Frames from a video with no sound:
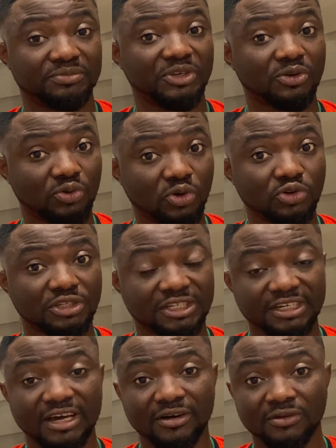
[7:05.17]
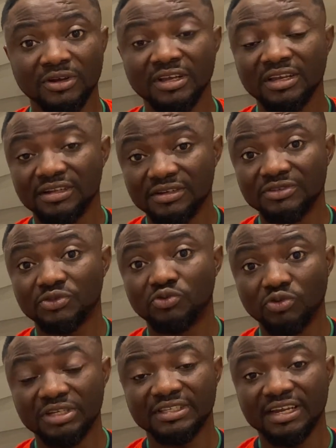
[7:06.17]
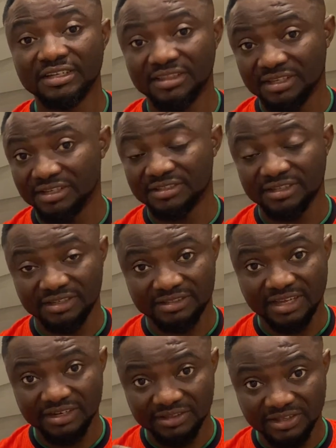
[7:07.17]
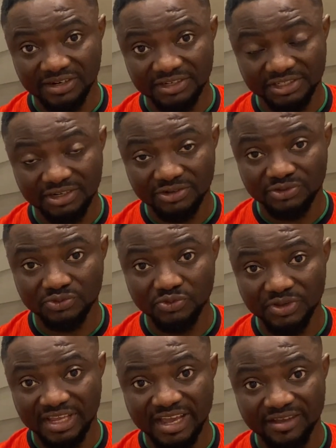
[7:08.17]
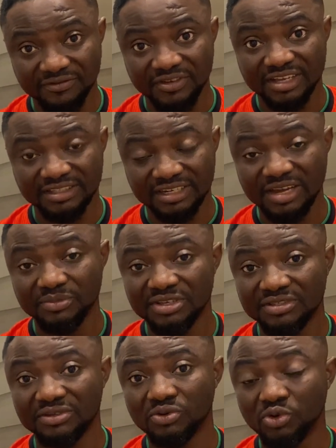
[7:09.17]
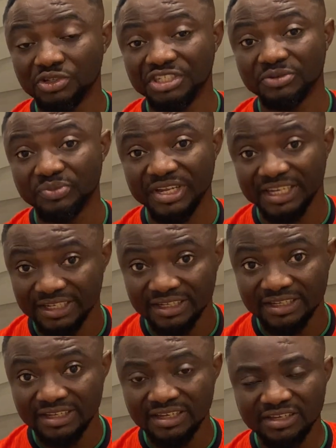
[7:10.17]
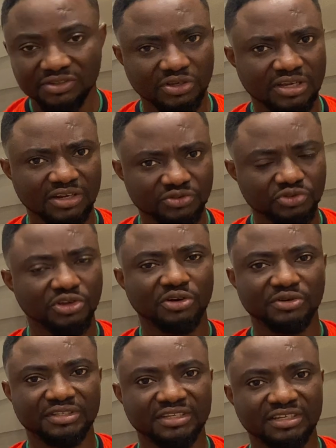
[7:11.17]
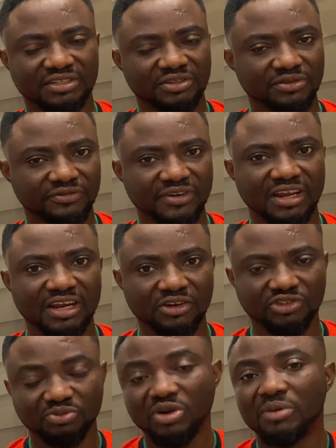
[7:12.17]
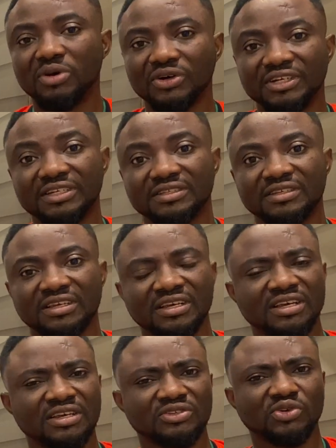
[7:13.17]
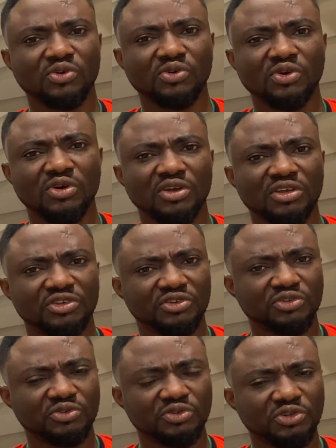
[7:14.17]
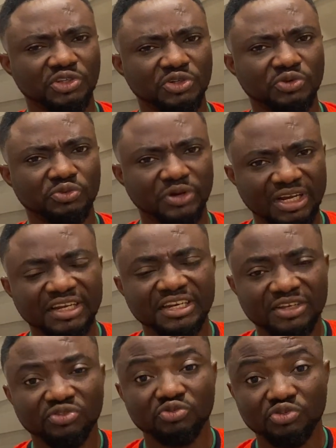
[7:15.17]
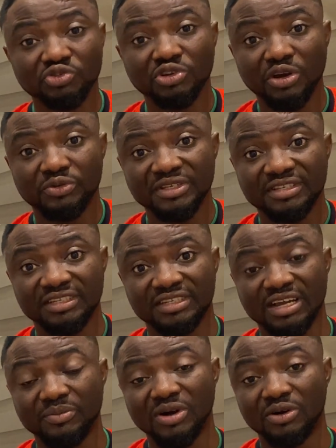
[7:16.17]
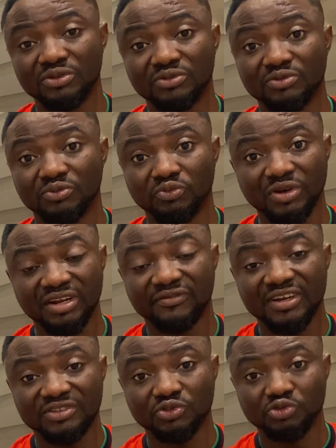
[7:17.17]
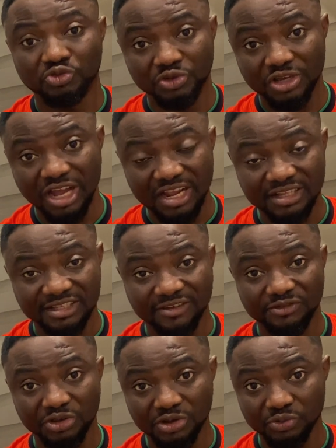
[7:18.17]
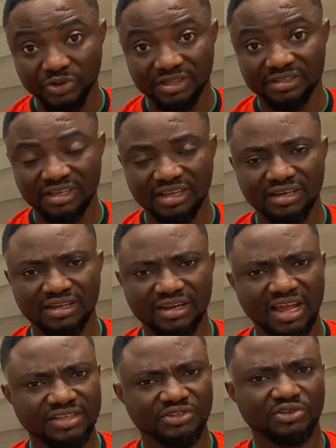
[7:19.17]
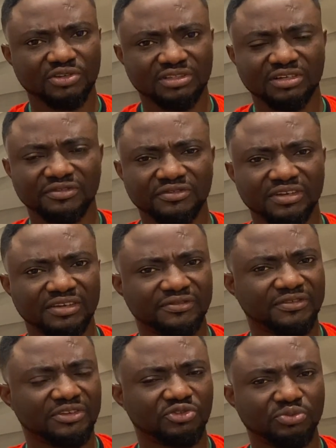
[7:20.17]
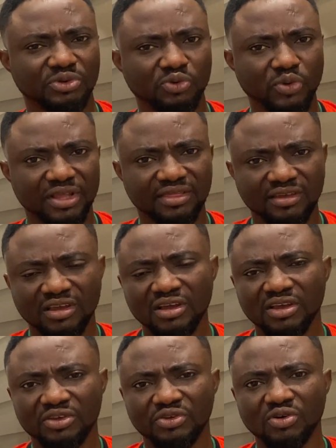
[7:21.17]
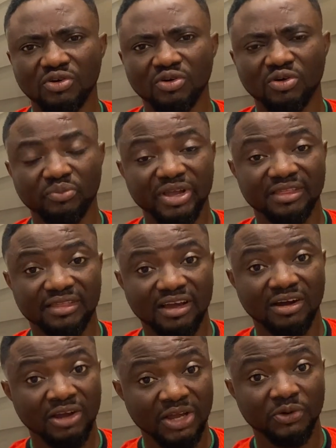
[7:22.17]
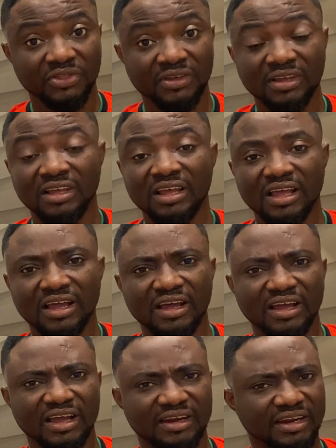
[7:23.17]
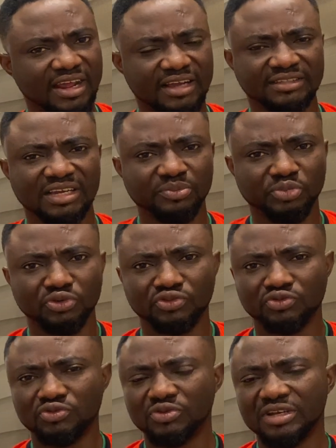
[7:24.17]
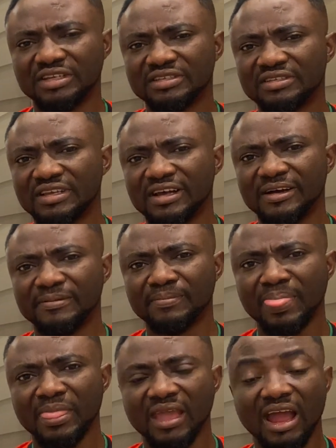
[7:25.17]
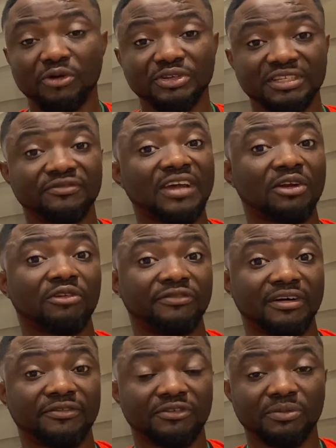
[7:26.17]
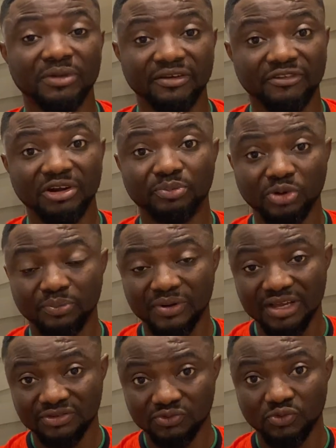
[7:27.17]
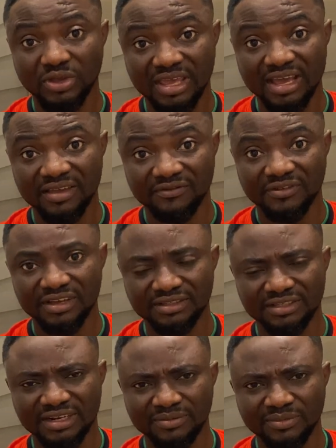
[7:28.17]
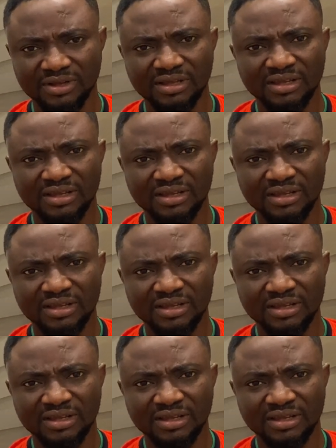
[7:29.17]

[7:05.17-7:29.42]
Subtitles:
been closed down. This school is an international school here in Vietnam. It's in Ho Chi Minh. You can do your research. You'll find out more about this. So you really need to do your research about whatever school you are interviewing with, and then ask yourself if it will be worth your mental health. Another example too is I received an offer from a very popular school here in Vietnam